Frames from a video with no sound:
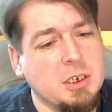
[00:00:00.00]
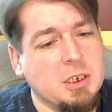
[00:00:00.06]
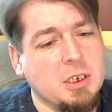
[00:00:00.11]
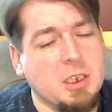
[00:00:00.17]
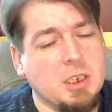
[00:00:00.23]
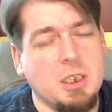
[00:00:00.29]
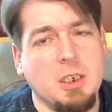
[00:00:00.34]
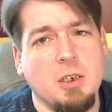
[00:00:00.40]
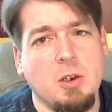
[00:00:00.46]

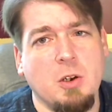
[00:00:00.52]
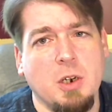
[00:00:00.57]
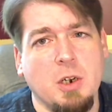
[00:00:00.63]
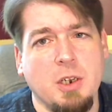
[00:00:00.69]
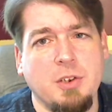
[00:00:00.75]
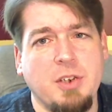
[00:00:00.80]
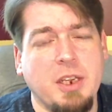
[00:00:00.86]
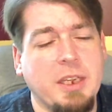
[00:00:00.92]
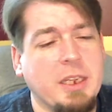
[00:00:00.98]
on
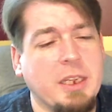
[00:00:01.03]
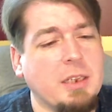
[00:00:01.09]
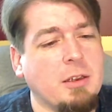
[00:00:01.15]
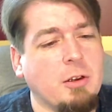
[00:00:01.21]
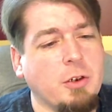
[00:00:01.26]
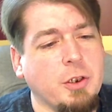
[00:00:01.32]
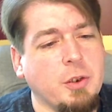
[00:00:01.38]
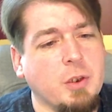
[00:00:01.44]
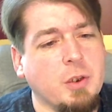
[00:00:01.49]
a dinky
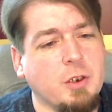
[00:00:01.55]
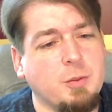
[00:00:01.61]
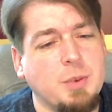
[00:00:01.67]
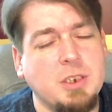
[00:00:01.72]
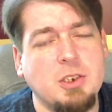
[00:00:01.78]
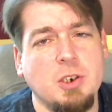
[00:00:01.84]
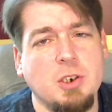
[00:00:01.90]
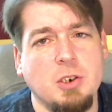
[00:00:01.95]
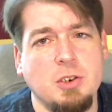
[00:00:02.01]
little USB
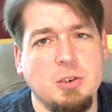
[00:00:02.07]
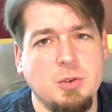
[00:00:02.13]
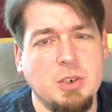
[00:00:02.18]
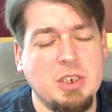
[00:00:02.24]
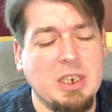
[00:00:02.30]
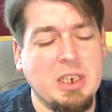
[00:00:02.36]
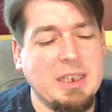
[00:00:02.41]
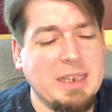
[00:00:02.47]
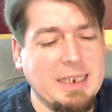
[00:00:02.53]
charger, which
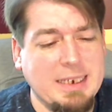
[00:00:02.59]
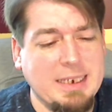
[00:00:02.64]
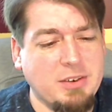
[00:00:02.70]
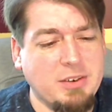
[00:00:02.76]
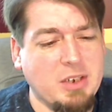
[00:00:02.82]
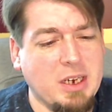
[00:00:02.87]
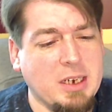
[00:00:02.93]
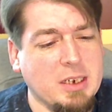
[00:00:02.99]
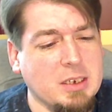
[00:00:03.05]
I think is
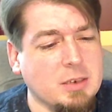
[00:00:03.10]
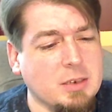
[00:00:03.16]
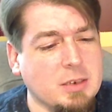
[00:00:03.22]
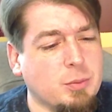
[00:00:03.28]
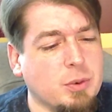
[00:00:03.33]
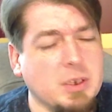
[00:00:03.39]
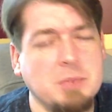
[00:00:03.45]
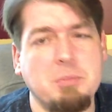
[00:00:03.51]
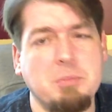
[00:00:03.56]
a
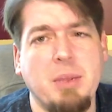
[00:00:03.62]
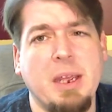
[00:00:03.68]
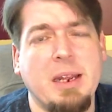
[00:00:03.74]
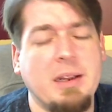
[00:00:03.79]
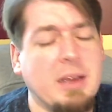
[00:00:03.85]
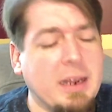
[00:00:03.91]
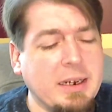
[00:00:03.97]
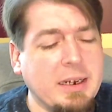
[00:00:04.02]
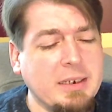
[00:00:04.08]
pretty bad
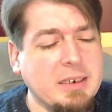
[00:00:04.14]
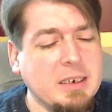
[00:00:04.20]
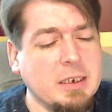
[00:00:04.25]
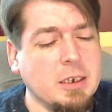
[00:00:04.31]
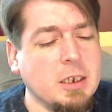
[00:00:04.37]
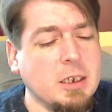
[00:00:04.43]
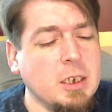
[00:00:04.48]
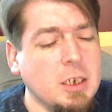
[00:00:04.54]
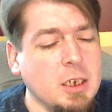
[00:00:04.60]
idea,